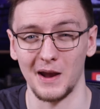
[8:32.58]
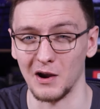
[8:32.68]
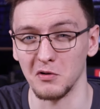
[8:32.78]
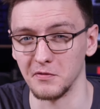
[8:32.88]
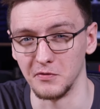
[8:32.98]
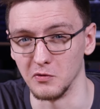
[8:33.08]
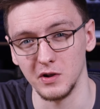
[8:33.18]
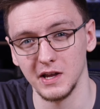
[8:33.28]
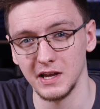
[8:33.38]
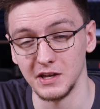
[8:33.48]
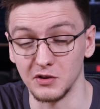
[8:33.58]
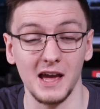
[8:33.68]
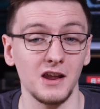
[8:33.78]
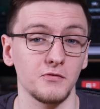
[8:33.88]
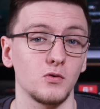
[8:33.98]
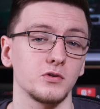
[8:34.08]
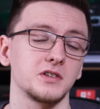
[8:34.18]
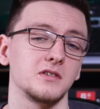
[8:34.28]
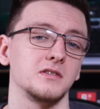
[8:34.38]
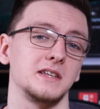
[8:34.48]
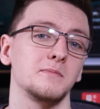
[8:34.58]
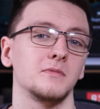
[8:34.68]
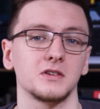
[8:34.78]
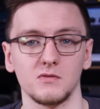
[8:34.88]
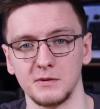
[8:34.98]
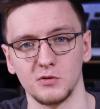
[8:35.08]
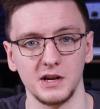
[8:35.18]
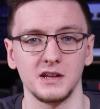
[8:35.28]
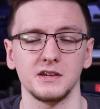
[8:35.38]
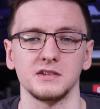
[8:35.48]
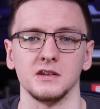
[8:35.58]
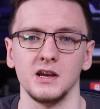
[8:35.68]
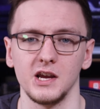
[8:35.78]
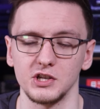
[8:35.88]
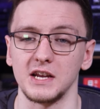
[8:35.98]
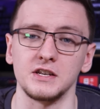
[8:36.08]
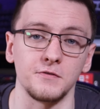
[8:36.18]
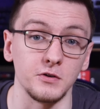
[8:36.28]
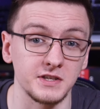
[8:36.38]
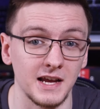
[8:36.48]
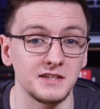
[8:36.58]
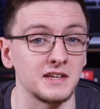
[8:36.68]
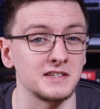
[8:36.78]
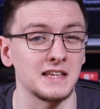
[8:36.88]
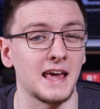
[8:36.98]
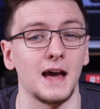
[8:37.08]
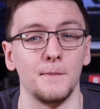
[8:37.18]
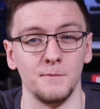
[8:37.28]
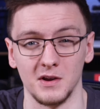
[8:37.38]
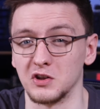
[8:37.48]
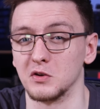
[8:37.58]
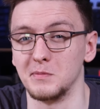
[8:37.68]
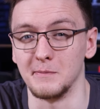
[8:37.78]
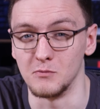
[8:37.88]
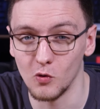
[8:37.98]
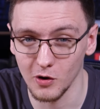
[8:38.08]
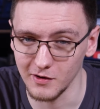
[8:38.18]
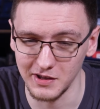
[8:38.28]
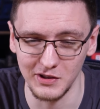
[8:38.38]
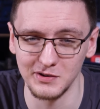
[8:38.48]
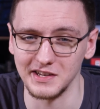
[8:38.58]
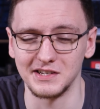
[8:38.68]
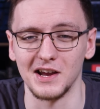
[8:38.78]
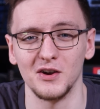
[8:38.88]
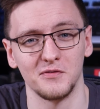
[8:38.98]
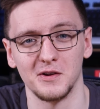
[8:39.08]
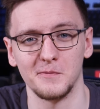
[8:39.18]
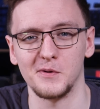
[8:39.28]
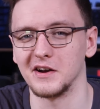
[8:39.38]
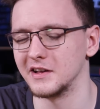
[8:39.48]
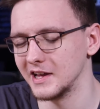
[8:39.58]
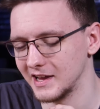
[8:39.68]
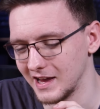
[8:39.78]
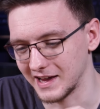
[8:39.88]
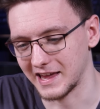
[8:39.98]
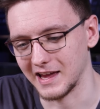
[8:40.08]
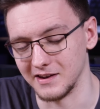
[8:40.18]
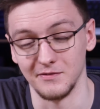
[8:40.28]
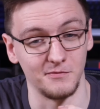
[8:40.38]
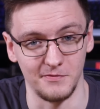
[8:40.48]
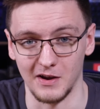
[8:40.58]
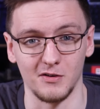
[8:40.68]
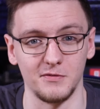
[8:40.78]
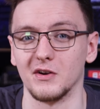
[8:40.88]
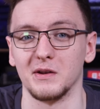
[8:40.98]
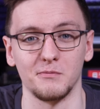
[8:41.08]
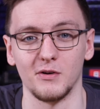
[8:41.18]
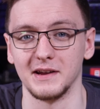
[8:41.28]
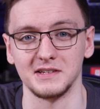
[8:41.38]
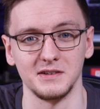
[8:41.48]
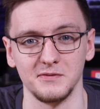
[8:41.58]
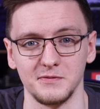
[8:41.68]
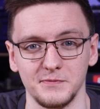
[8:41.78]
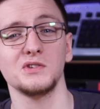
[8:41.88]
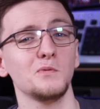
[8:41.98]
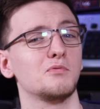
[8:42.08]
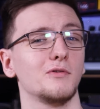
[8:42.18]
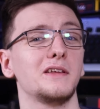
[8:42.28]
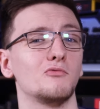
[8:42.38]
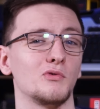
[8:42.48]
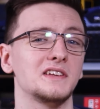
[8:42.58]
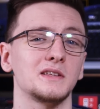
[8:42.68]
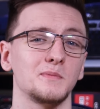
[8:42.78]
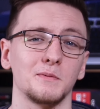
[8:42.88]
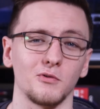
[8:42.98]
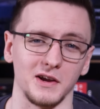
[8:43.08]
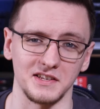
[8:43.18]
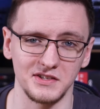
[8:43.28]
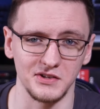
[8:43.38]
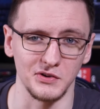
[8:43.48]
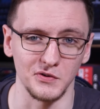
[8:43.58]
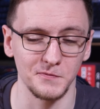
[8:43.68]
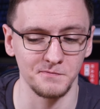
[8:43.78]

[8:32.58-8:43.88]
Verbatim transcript: powerful. You can of course dim the screen brightness and change a few settings to get a good bit more usage out of it, but again, very, very impressive. It's also pretty reasonably priced too.